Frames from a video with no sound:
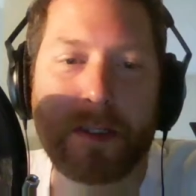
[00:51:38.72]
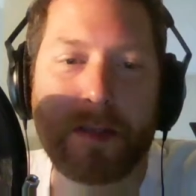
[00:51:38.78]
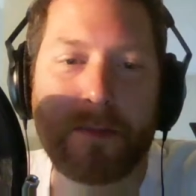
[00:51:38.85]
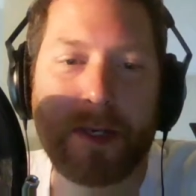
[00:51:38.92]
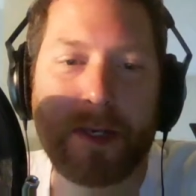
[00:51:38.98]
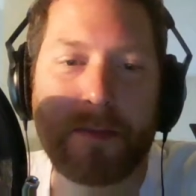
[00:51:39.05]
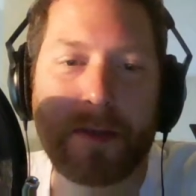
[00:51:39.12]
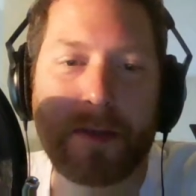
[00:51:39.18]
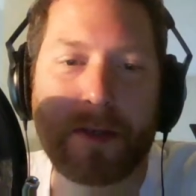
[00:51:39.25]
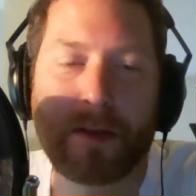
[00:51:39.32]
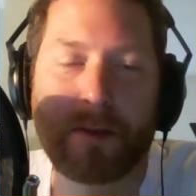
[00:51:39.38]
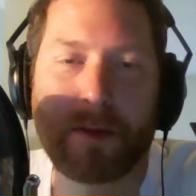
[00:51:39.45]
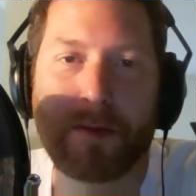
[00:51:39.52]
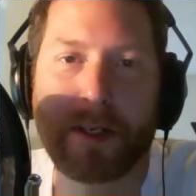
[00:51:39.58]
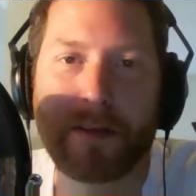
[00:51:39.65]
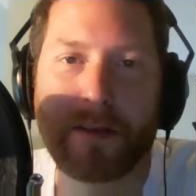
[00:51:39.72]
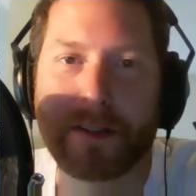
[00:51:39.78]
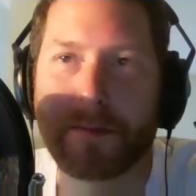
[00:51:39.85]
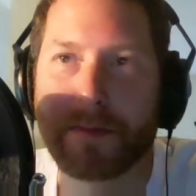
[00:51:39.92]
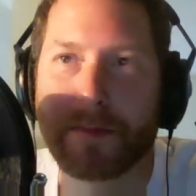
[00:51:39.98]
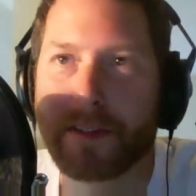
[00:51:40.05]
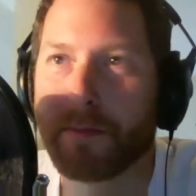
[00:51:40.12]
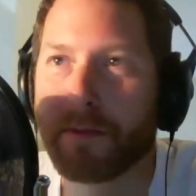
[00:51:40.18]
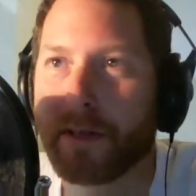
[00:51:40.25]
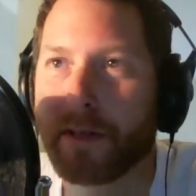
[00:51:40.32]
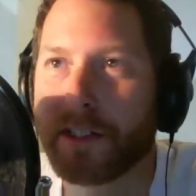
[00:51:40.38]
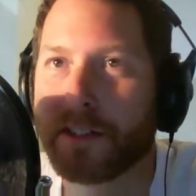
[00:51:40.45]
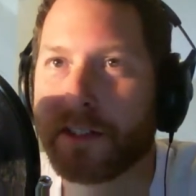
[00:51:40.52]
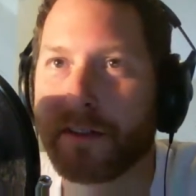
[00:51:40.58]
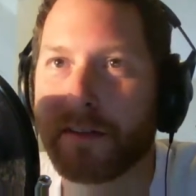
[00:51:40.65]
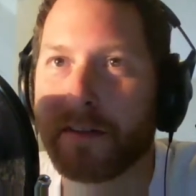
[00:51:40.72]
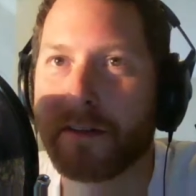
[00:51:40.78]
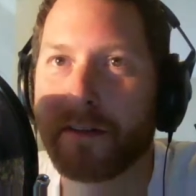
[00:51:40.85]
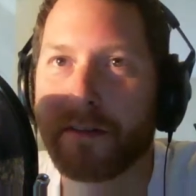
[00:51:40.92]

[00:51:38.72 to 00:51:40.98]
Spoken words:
That might be why we have some separation